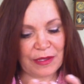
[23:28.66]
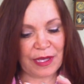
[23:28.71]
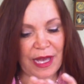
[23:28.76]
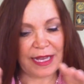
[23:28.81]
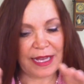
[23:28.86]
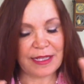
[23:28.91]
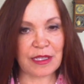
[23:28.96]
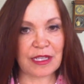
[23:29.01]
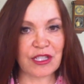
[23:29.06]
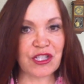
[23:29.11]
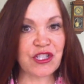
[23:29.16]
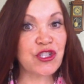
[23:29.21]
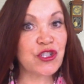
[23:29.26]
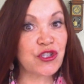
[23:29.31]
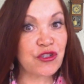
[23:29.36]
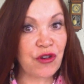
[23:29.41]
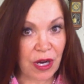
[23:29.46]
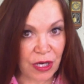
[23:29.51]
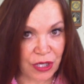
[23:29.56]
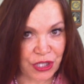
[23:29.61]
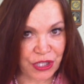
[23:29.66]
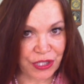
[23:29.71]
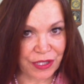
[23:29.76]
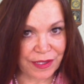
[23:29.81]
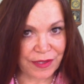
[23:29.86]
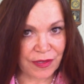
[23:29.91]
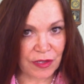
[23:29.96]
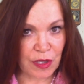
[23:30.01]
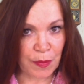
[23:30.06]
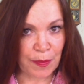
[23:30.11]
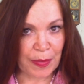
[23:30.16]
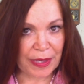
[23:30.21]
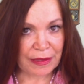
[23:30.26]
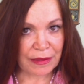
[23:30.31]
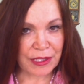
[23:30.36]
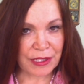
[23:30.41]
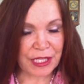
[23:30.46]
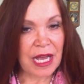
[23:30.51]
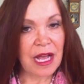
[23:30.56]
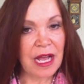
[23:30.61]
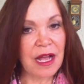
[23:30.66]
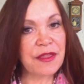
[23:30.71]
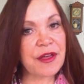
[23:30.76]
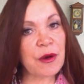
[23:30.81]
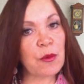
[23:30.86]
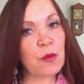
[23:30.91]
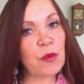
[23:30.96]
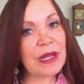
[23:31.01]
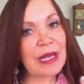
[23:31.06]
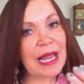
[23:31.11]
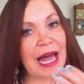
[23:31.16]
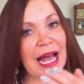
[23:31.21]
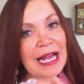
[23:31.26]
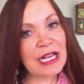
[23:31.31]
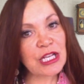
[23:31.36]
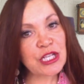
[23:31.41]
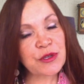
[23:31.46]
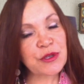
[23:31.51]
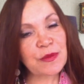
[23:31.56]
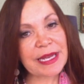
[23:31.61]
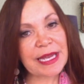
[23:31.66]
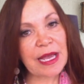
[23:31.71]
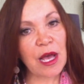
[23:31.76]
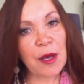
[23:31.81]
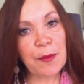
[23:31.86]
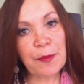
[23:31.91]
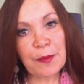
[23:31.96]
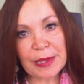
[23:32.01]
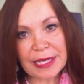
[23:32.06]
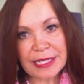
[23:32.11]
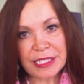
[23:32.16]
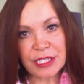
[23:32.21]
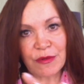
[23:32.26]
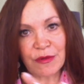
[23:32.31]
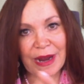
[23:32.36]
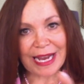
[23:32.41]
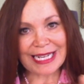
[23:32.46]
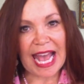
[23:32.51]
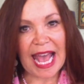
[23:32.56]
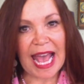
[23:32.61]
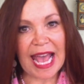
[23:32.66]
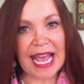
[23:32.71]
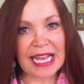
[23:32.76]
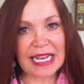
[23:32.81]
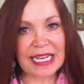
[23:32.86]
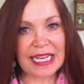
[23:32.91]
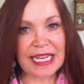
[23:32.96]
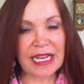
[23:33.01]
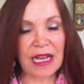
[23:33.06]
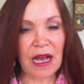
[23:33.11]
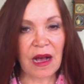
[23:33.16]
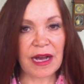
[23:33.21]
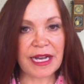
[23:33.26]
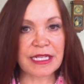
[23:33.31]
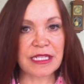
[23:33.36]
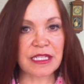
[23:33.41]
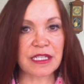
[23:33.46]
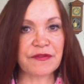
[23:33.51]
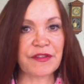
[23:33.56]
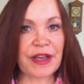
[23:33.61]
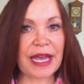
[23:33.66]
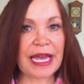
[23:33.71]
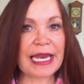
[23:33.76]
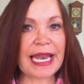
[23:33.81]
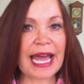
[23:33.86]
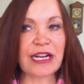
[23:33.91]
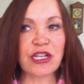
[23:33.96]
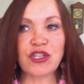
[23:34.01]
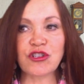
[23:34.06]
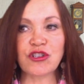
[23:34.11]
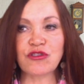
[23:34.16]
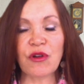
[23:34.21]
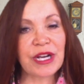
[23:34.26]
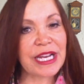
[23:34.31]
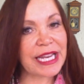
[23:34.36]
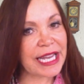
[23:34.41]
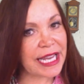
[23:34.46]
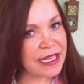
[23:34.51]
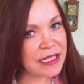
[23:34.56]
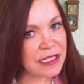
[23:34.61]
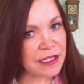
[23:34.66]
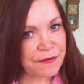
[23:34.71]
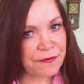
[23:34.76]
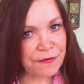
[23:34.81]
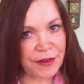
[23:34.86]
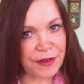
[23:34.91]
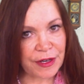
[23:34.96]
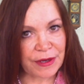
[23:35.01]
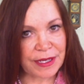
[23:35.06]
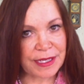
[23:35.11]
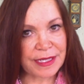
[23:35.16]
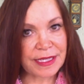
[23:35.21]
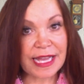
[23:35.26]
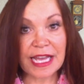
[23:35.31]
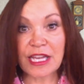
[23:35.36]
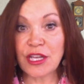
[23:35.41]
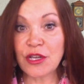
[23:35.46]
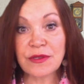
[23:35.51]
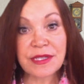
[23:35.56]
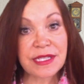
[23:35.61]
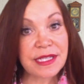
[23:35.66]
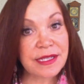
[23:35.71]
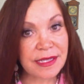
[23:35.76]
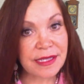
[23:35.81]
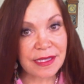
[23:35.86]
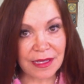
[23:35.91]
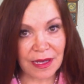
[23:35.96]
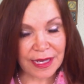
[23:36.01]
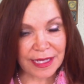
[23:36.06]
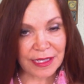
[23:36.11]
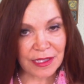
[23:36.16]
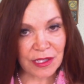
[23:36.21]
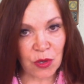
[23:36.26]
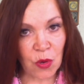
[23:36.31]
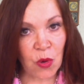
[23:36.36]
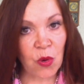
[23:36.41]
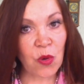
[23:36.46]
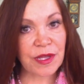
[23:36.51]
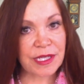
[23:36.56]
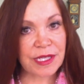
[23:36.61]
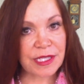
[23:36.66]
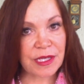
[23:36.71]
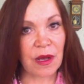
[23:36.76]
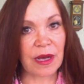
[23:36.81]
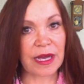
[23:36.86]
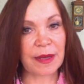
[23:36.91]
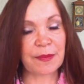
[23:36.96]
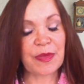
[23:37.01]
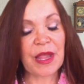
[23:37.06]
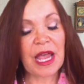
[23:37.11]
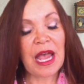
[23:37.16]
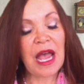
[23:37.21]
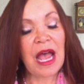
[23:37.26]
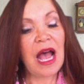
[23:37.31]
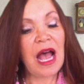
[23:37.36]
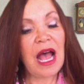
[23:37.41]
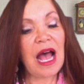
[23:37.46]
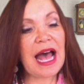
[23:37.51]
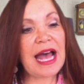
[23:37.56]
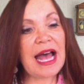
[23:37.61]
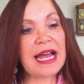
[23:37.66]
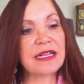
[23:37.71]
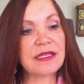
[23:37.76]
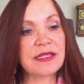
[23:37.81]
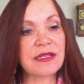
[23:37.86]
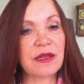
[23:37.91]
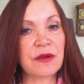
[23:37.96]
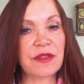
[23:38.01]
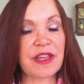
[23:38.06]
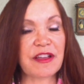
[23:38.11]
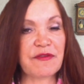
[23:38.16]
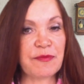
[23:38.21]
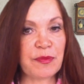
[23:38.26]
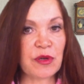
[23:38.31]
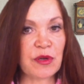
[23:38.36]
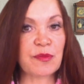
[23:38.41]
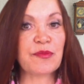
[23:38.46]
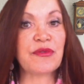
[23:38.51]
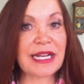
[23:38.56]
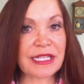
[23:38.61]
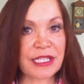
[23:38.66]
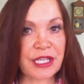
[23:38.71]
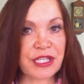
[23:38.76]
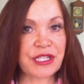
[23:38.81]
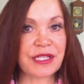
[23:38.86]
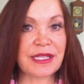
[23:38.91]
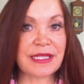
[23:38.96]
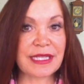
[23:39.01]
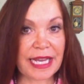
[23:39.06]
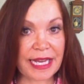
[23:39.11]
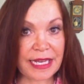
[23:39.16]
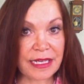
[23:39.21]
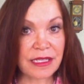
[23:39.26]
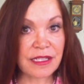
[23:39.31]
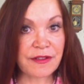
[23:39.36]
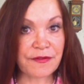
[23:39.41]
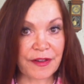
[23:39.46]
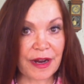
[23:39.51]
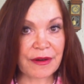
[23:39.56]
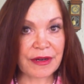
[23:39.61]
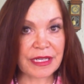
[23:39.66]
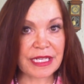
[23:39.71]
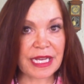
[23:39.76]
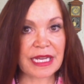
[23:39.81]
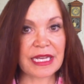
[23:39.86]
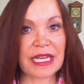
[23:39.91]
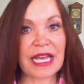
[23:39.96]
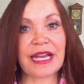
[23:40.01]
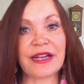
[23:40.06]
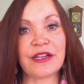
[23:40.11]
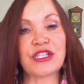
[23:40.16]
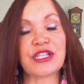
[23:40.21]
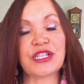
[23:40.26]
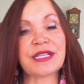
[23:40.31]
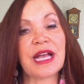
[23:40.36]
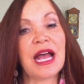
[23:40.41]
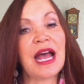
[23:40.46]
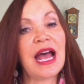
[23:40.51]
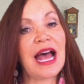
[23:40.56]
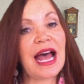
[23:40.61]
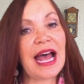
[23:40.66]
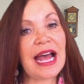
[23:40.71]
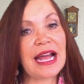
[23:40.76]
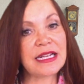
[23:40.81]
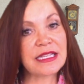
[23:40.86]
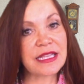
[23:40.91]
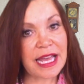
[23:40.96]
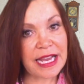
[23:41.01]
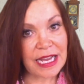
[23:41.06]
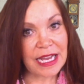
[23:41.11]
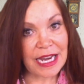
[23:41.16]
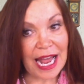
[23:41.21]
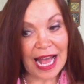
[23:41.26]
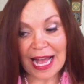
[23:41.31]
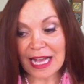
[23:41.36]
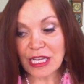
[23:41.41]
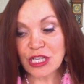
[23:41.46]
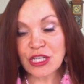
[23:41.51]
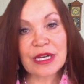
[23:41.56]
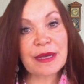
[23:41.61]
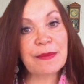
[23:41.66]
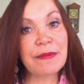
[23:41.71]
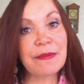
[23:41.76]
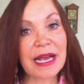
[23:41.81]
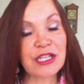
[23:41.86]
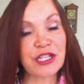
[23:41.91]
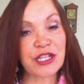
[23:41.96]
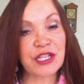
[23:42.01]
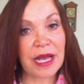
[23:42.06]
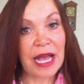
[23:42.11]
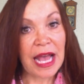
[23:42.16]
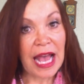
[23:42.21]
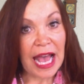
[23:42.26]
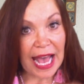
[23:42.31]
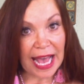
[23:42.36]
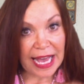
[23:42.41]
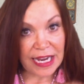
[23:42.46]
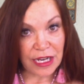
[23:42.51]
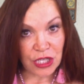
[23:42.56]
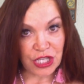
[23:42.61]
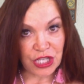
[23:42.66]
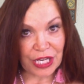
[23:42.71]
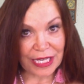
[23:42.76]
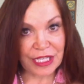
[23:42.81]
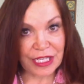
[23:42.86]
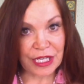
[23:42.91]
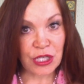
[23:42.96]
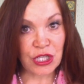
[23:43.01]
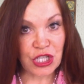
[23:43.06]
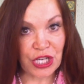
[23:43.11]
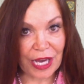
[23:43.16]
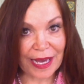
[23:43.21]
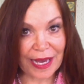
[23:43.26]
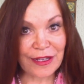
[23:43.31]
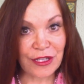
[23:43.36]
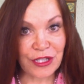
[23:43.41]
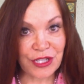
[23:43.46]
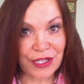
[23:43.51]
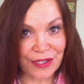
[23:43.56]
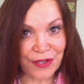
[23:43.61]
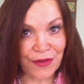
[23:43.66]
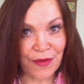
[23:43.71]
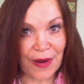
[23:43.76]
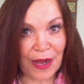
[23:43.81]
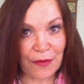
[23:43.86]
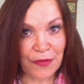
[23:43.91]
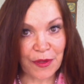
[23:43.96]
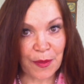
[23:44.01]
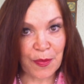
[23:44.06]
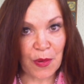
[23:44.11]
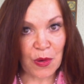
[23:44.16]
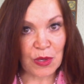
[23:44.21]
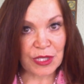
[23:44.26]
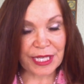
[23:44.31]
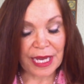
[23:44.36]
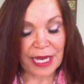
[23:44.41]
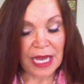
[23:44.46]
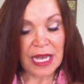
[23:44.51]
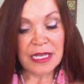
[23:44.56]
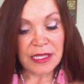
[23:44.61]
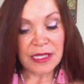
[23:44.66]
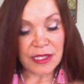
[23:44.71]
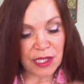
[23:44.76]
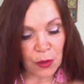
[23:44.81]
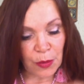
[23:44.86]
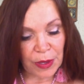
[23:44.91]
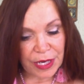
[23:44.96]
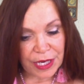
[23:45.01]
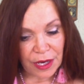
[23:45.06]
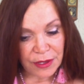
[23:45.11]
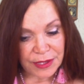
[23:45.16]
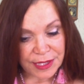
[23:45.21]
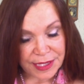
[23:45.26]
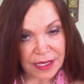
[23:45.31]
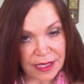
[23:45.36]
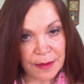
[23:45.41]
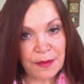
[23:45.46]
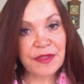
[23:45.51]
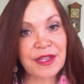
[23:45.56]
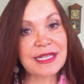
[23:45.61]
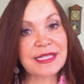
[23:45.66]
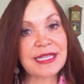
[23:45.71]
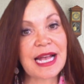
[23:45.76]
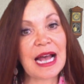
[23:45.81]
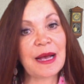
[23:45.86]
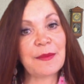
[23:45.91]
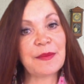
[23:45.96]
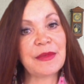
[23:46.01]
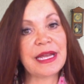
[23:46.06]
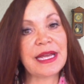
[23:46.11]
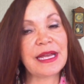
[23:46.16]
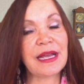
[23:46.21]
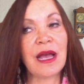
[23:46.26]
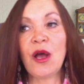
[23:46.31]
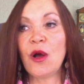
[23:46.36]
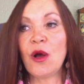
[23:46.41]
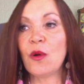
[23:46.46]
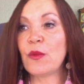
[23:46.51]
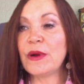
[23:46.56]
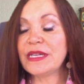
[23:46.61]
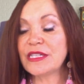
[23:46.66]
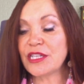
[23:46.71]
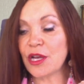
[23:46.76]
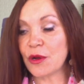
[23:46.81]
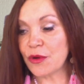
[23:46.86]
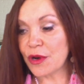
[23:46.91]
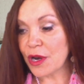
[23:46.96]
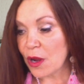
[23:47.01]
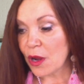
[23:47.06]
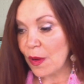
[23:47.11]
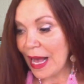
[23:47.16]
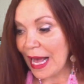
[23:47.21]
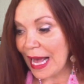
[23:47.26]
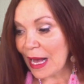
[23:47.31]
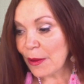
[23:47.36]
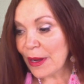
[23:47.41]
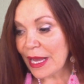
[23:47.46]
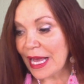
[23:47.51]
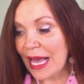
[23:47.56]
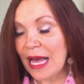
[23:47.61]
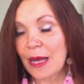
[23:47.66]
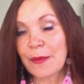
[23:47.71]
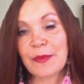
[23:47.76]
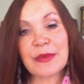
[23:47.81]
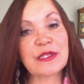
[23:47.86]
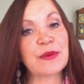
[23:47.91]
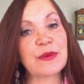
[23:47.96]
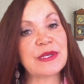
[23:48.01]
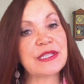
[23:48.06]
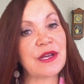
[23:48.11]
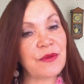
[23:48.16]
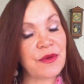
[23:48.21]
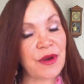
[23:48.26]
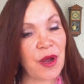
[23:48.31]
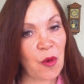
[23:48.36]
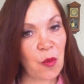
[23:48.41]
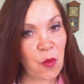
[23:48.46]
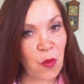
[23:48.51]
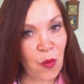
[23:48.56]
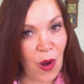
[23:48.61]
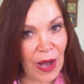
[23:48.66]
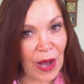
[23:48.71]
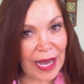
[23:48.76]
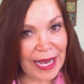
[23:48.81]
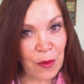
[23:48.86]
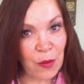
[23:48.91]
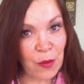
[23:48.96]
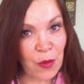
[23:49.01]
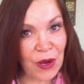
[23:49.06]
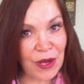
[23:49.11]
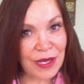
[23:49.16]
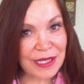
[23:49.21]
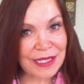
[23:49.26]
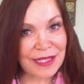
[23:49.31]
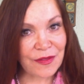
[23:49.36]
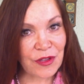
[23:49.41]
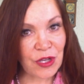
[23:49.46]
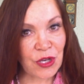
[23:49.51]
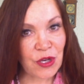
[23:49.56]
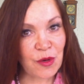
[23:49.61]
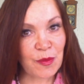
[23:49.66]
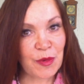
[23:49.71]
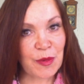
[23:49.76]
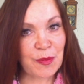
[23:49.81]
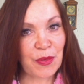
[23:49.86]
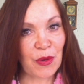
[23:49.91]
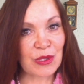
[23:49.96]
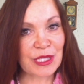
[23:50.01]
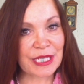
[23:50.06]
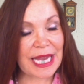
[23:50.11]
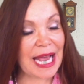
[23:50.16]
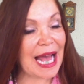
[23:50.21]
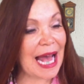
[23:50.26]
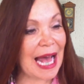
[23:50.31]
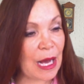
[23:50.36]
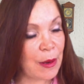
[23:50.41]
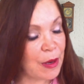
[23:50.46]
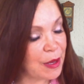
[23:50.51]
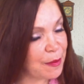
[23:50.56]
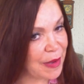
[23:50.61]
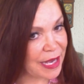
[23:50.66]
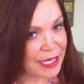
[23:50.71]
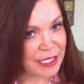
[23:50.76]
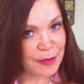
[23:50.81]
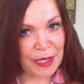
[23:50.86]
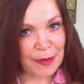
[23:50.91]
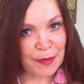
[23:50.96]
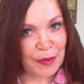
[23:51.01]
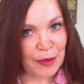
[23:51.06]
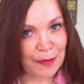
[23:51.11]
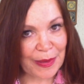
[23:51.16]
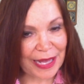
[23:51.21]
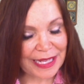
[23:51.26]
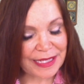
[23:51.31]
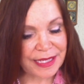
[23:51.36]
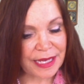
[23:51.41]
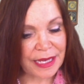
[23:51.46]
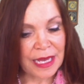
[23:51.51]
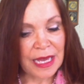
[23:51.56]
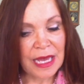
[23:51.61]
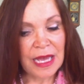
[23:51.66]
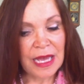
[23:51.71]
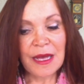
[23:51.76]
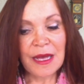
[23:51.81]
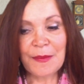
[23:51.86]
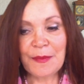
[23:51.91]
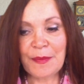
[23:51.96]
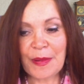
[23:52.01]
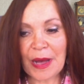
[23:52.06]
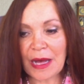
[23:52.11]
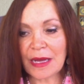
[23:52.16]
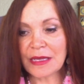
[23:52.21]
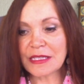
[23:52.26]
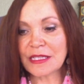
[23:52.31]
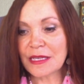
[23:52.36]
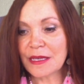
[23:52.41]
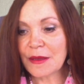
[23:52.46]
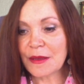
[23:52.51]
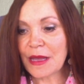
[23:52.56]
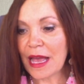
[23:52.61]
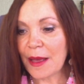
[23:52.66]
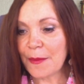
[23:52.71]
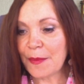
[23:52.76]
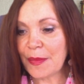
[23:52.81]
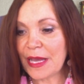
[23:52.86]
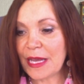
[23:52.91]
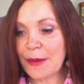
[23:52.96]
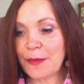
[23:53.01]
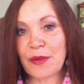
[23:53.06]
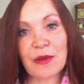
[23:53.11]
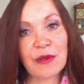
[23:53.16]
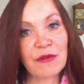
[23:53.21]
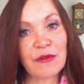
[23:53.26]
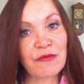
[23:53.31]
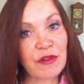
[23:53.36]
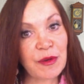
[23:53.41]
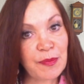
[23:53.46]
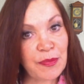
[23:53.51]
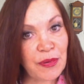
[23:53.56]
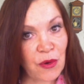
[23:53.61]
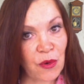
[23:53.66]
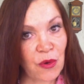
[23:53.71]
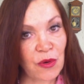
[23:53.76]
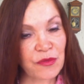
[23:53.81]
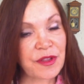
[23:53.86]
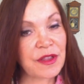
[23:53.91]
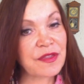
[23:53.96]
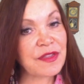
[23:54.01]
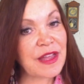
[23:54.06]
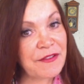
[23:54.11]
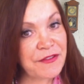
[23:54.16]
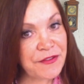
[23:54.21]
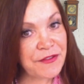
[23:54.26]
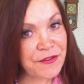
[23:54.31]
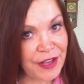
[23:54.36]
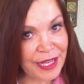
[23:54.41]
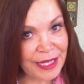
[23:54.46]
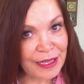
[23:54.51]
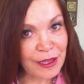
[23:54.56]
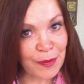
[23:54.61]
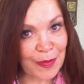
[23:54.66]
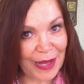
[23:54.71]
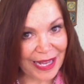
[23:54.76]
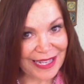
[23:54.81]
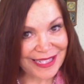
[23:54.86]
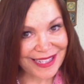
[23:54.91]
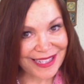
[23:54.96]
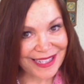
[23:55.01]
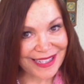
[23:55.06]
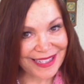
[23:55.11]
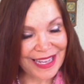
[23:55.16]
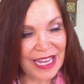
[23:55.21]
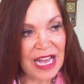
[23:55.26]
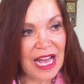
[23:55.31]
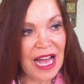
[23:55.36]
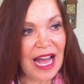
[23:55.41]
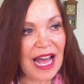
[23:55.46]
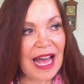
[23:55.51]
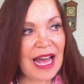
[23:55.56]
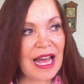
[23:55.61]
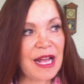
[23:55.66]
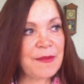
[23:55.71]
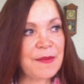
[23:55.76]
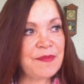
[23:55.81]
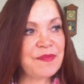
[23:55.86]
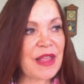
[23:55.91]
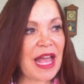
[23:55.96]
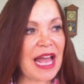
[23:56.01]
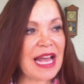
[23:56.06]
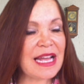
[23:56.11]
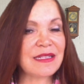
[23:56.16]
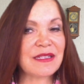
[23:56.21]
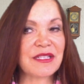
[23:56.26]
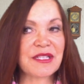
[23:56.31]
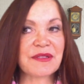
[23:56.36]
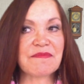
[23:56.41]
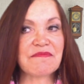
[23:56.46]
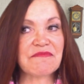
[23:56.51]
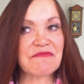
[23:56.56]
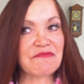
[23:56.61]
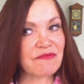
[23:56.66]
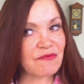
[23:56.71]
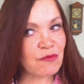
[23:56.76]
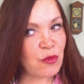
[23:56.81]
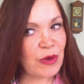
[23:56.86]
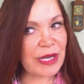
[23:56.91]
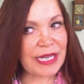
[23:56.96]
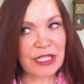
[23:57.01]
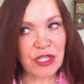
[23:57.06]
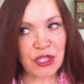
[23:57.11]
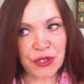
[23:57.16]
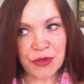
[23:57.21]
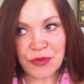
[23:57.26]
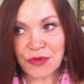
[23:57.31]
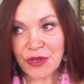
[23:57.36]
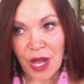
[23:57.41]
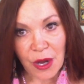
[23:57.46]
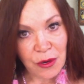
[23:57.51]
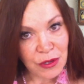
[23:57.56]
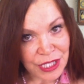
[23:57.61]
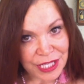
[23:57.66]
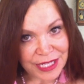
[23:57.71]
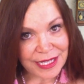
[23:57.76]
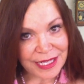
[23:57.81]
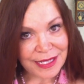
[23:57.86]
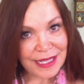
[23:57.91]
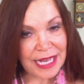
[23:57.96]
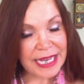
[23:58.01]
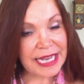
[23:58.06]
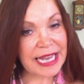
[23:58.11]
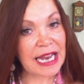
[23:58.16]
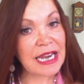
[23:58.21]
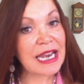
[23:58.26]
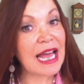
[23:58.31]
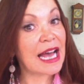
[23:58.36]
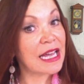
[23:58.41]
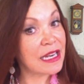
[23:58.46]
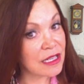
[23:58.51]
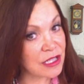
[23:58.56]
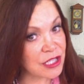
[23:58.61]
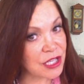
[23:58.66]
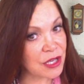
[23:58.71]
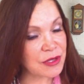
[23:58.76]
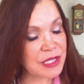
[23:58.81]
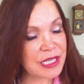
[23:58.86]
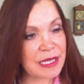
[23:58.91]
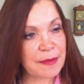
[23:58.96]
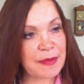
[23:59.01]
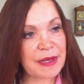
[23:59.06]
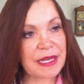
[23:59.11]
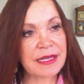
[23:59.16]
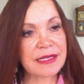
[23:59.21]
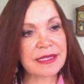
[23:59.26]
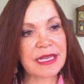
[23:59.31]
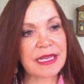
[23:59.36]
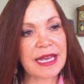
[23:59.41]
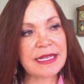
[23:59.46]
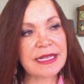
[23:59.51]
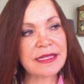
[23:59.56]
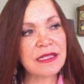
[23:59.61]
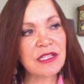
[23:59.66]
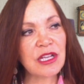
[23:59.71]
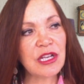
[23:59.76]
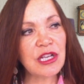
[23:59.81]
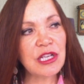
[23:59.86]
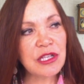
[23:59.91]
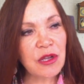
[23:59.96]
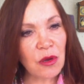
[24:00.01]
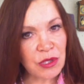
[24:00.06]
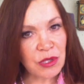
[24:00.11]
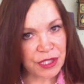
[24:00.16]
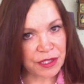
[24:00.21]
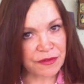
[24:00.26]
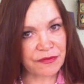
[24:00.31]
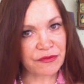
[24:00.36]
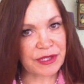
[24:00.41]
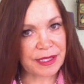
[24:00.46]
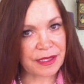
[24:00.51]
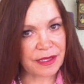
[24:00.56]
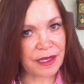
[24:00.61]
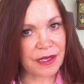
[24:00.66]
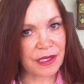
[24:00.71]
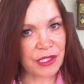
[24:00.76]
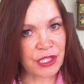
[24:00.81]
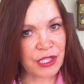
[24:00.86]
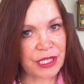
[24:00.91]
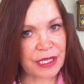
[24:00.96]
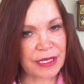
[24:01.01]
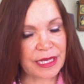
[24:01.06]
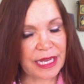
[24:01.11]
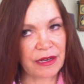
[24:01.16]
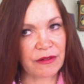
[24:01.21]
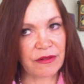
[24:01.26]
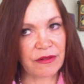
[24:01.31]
structures that are built that will actually obliterate any kind of electronic interference. They're used in science all the time. And so they've put practitioners into Faraday cages, and they can actually measure energetic changes throughout the body. So we know something's happening. We don't know how it happens. We don't know why it works in the human body, how it makes people better. But people report that they feel better. And we do notice, again, anecdotally, because there isn't a lot of research in